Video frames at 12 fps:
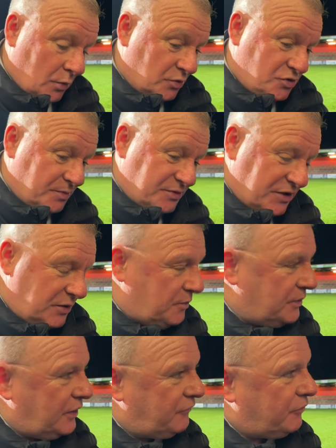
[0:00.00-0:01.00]
We should be sitting
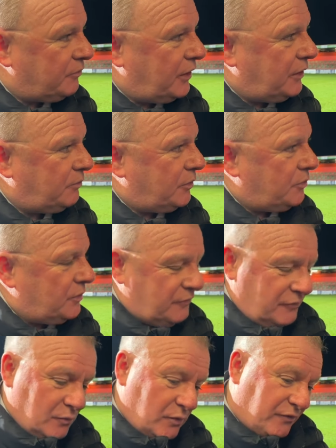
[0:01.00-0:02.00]
with 9 from 9, but
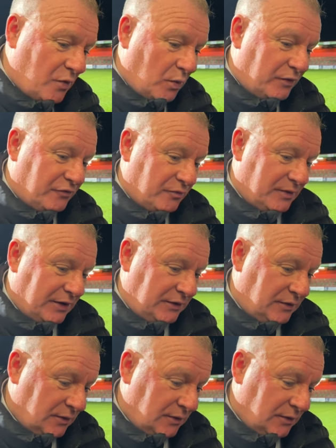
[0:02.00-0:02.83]
we've got 1 from 9.